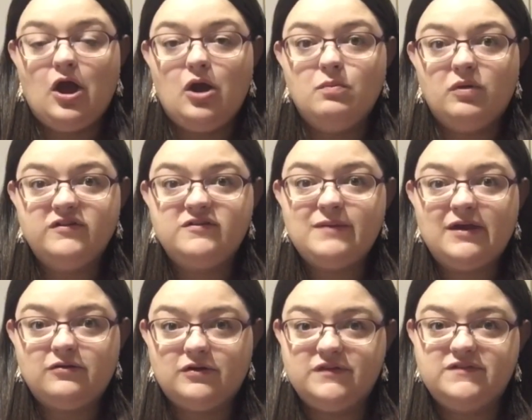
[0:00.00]
Most of my
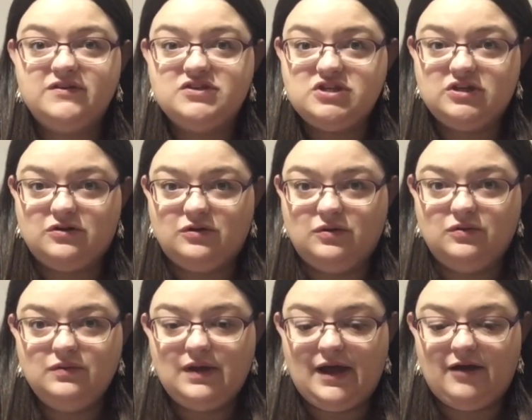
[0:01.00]
cross-stitching haul
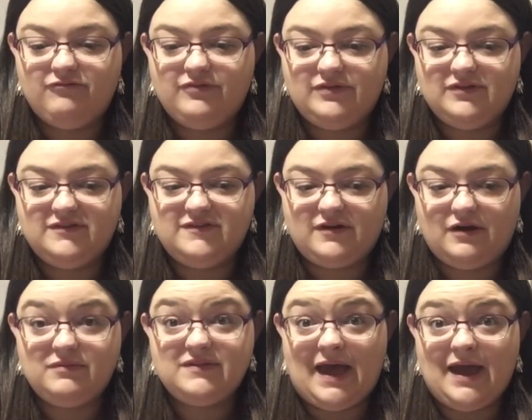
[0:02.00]
for this time
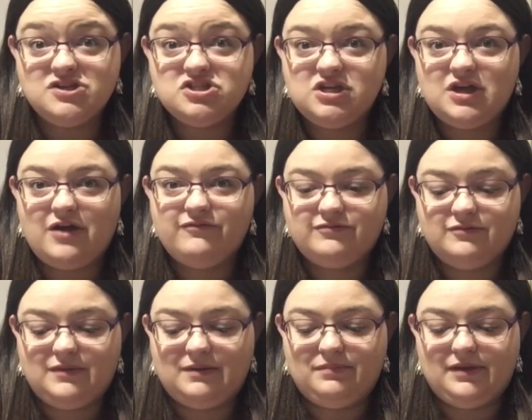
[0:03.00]
has actually come from
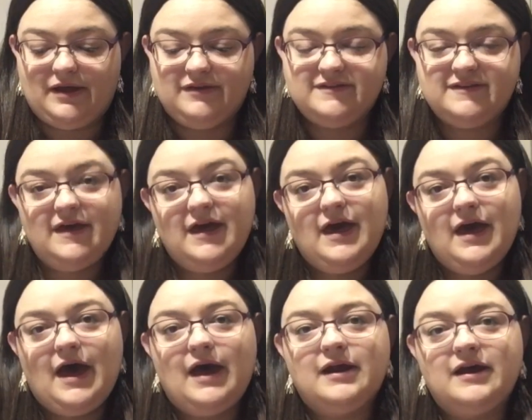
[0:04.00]
one place.
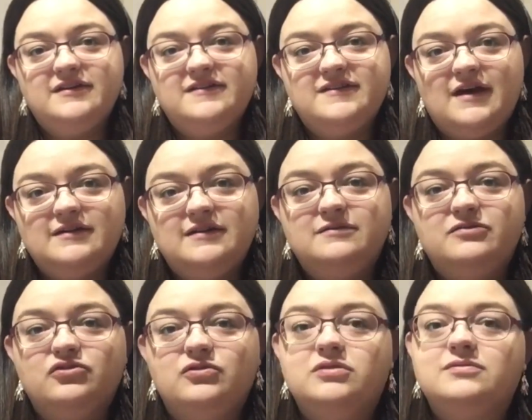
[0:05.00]
And I decided
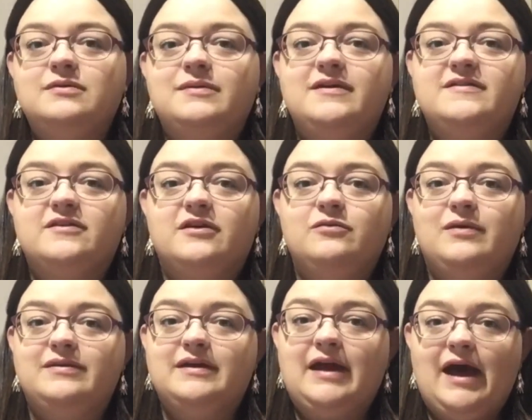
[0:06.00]
2 or 3 weeks ago when
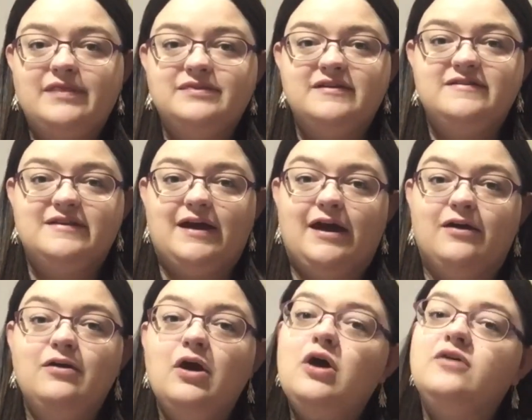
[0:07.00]
they had their sale
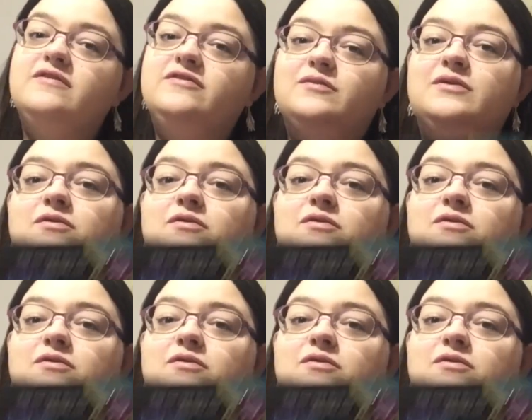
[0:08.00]
to do an